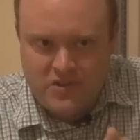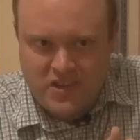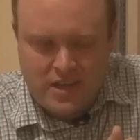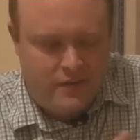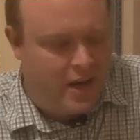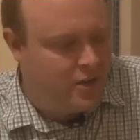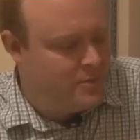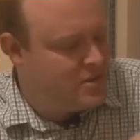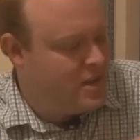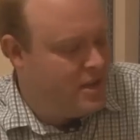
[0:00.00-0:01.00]
sake of
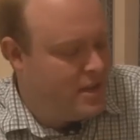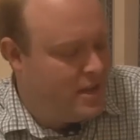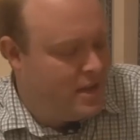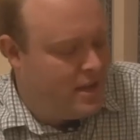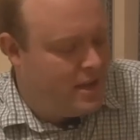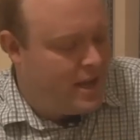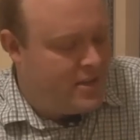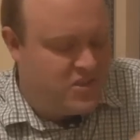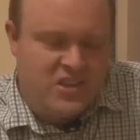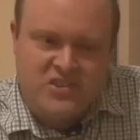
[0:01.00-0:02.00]
argument. A
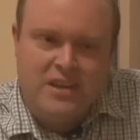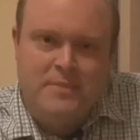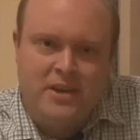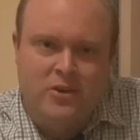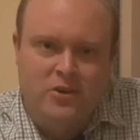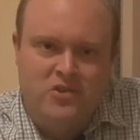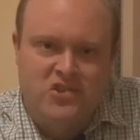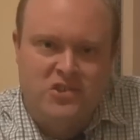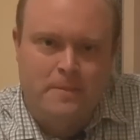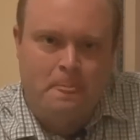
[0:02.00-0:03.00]
16
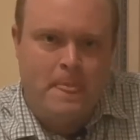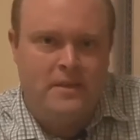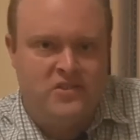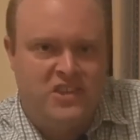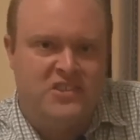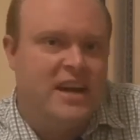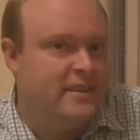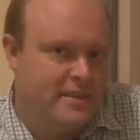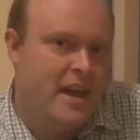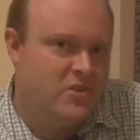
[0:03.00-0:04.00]
megahertz
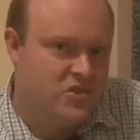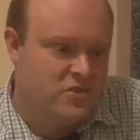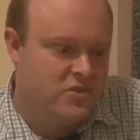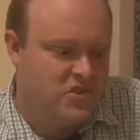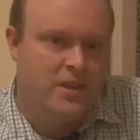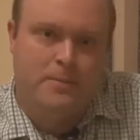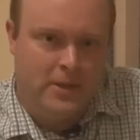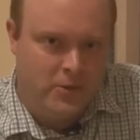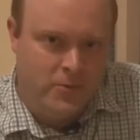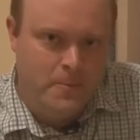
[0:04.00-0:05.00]
68000
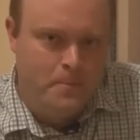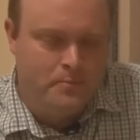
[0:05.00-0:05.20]
CPU,